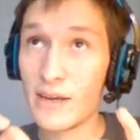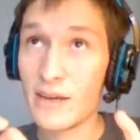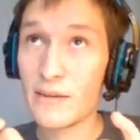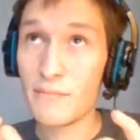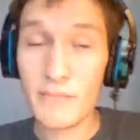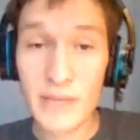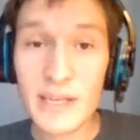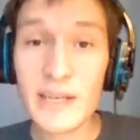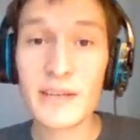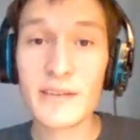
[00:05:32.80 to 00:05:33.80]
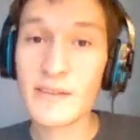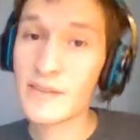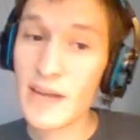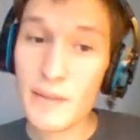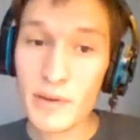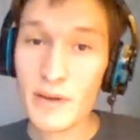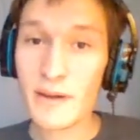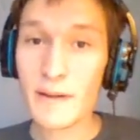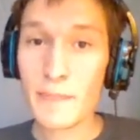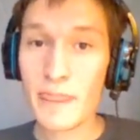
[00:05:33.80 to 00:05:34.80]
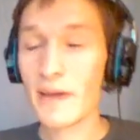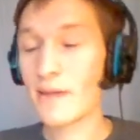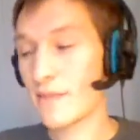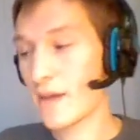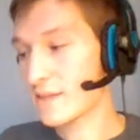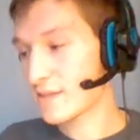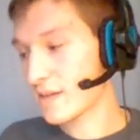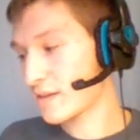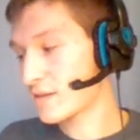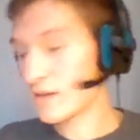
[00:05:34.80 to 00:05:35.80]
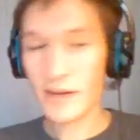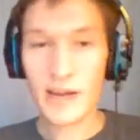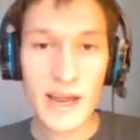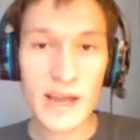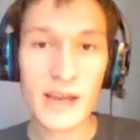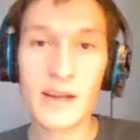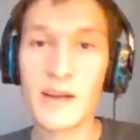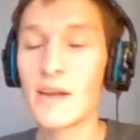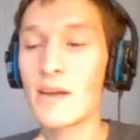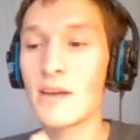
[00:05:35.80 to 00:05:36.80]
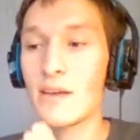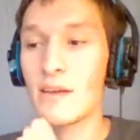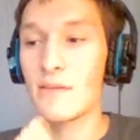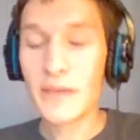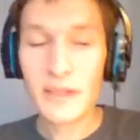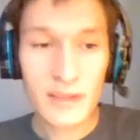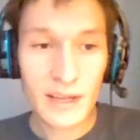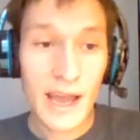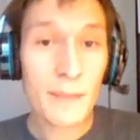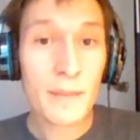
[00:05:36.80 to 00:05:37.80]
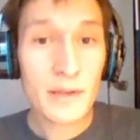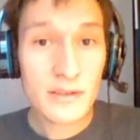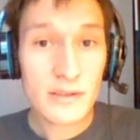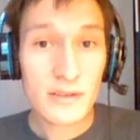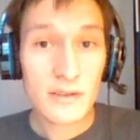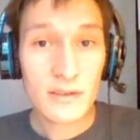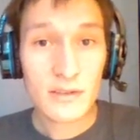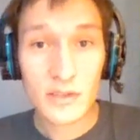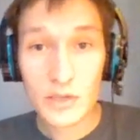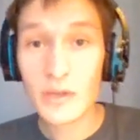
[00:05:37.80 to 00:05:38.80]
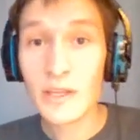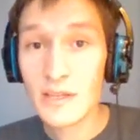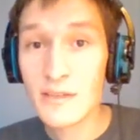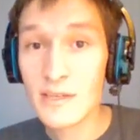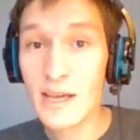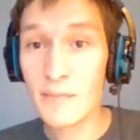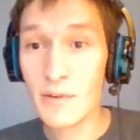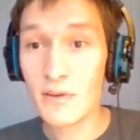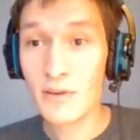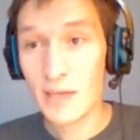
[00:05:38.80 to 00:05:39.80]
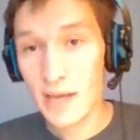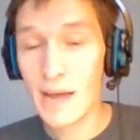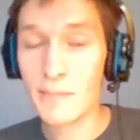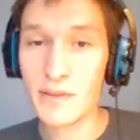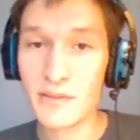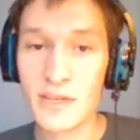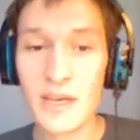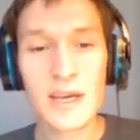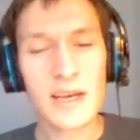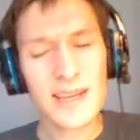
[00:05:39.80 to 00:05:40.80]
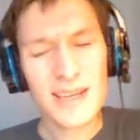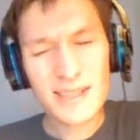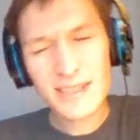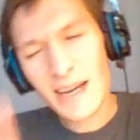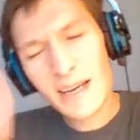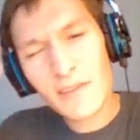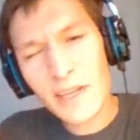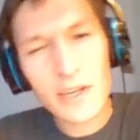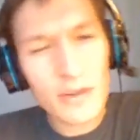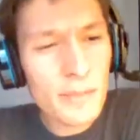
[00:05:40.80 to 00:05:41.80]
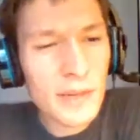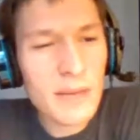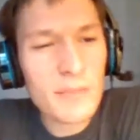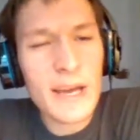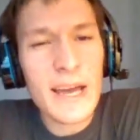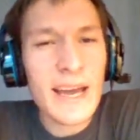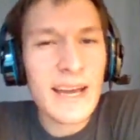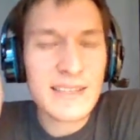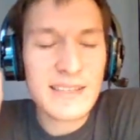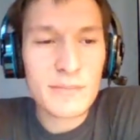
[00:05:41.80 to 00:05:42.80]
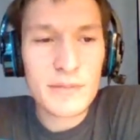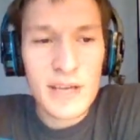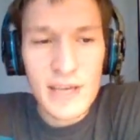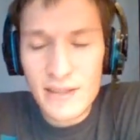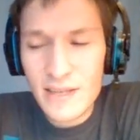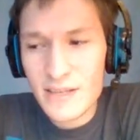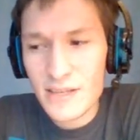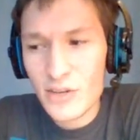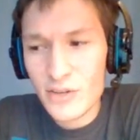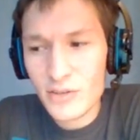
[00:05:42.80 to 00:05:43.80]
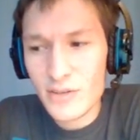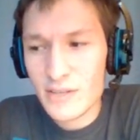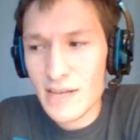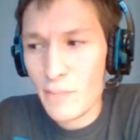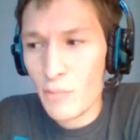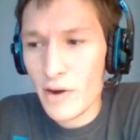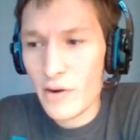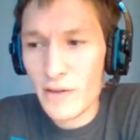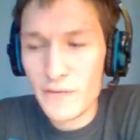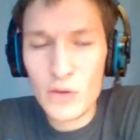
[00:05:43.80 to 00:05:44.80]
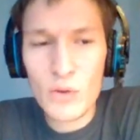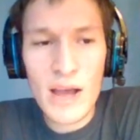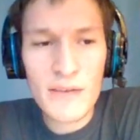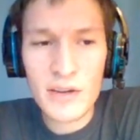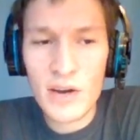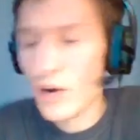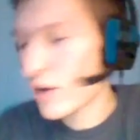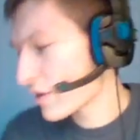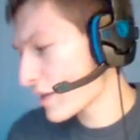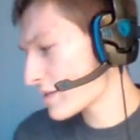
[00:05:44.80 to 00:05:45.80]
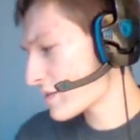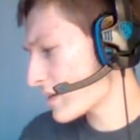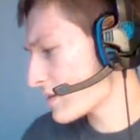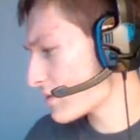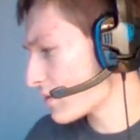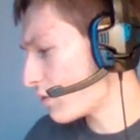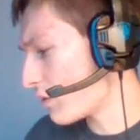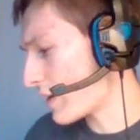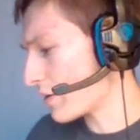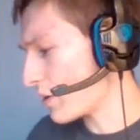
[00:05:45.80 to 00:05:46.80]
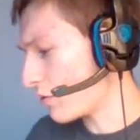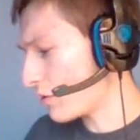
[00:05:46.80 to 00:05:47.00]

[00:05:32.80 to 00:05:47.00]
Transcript: median step that says, hey, if anything happens during this step, it happens. It's kind of like your upkeep, except this is also the step where if you have a card that says, oh, I don't know,